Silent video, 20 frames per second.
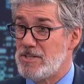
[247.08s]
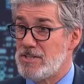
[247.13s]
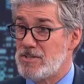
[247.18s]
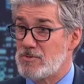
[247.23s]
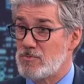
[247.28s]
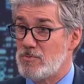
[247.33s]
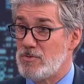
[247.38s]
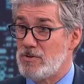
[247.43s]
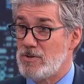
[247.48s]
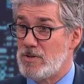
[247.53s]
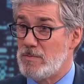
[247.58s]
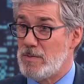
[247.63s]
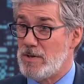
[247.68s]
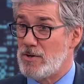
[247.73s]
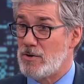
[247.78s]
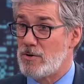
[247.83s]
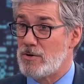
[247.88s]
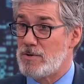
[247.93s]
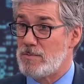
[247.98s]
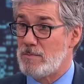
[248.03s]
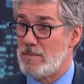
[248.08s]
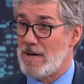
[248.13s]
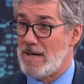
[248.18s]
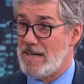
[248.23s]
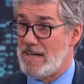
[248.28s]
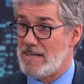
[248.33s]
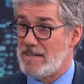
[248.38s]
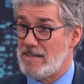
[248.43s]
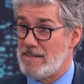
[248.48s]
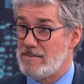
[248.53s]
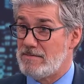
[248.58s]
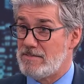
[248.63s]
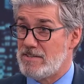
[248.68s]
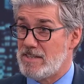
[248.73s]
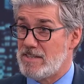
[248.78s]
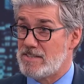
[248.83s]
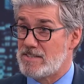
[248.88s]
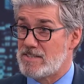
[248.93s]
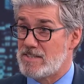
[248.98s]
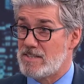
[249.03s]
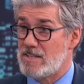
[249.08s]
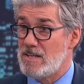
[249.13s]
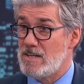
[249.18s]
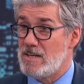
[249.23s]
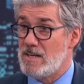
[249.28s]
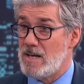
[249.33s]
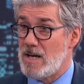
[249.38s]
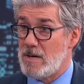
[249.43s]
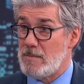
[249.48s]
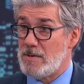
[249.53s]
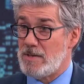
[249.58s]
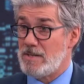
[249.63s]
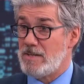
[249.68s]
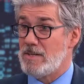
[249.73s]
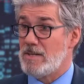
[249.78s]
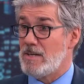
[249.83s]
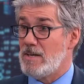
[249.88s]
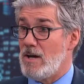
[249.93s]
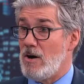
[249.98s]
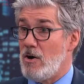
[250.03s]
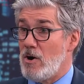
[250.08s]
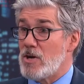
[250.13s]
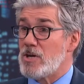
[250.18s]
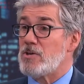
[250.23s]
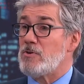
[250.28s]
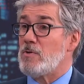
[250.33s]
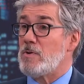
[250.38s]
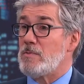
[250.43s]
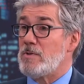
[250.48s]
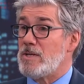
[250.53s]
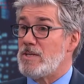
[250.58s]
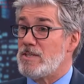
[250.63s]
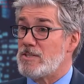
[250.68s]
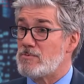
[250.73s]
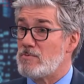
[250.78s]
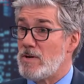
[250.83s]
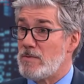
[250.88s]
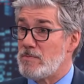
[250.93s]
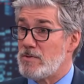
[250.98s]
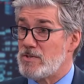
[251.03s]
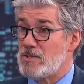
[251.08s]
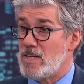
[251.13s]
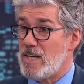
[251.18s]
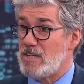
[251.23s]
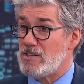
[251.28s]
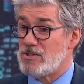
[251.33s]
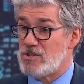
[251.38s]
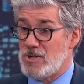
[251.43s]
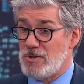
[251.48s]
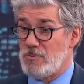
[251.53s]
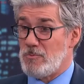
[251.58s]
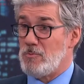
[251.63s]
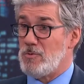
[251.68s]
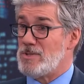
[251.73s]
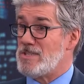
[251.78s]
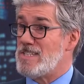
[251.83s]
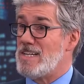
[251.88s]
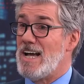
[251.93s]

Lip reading: has really been hurt by any of this. I mean, arguably, his reputation was